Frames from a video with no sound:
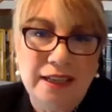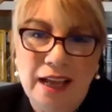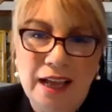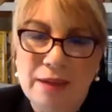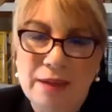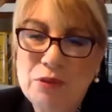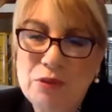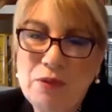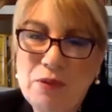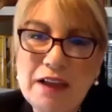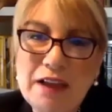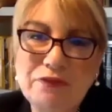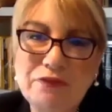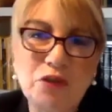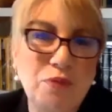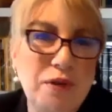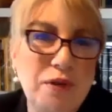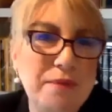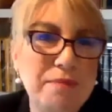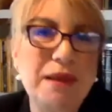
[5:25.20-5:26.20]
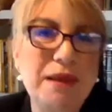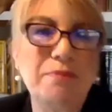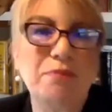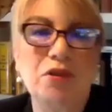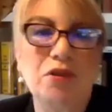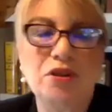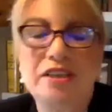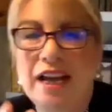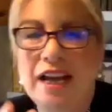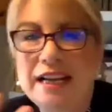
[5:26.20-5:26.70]
I mean, we have to remember
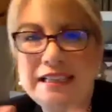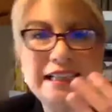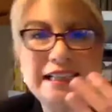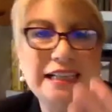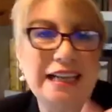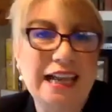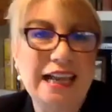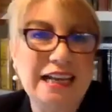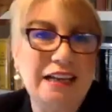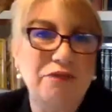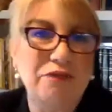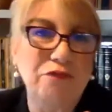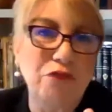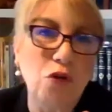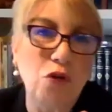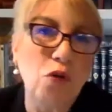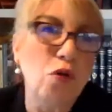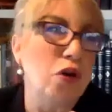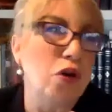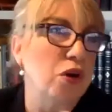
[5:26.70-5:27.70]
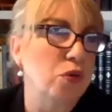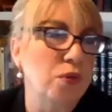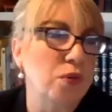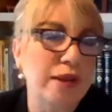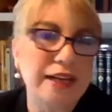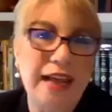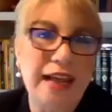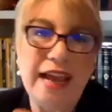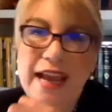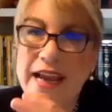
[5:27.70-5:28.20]
in 1984,
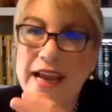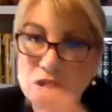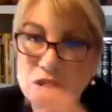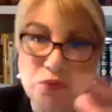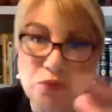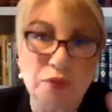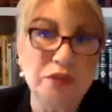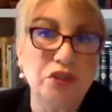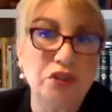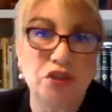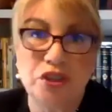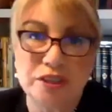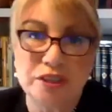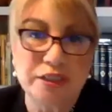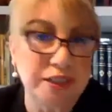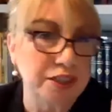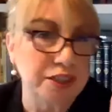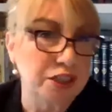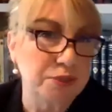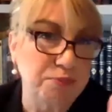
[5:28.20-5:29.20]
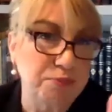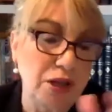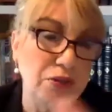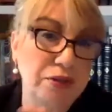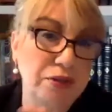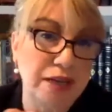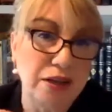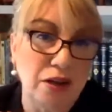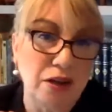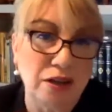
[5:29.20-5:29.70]
when AIDS was just
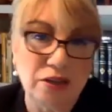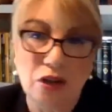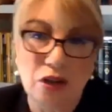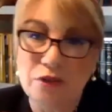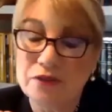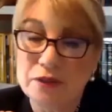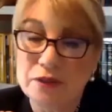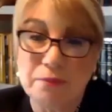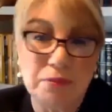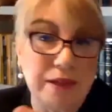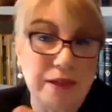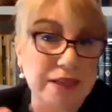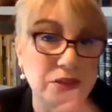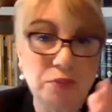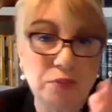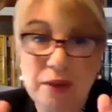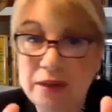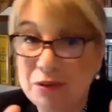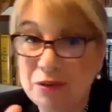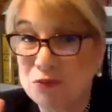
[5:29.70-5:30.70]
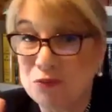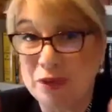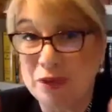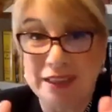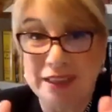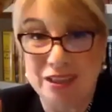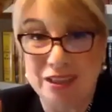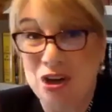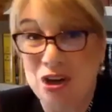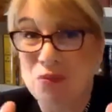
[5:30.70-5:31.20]
exploding all over the place, we didn't
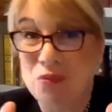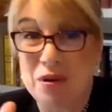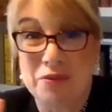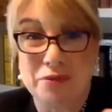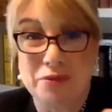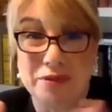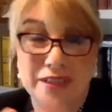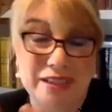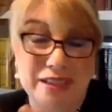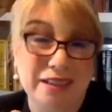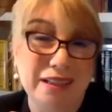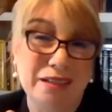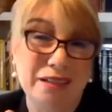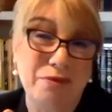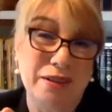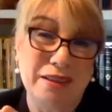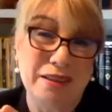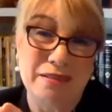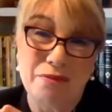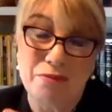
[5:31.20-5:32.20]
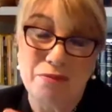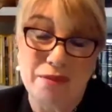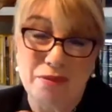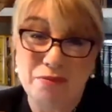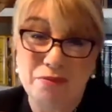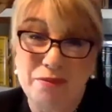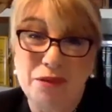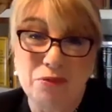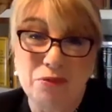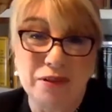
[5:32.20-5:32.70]
really know what we were dealing with.
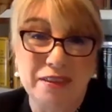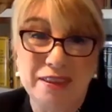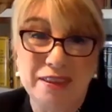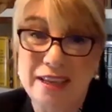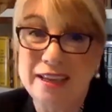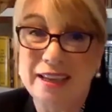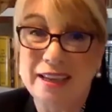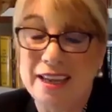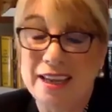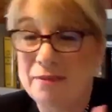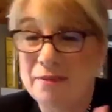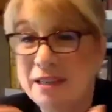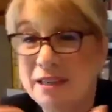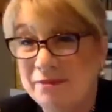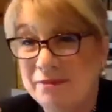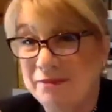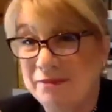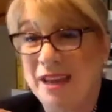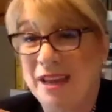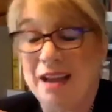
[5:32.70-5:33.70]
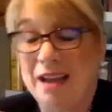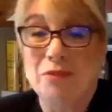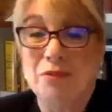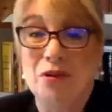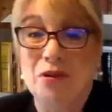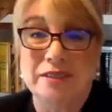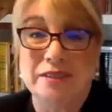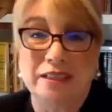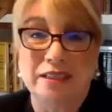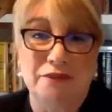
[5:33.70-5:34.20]
We were thinking, I mean, I'm
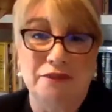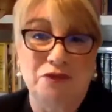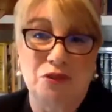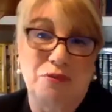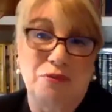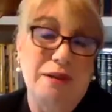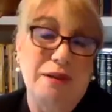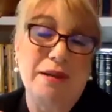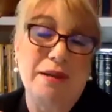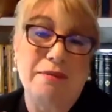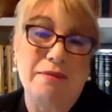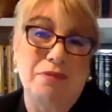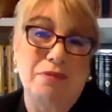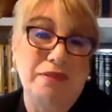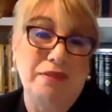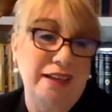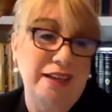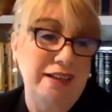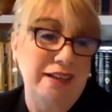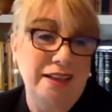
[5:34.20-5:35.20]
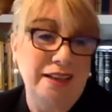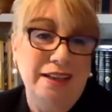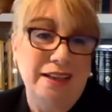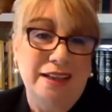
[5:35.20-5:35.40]
old enough to remember that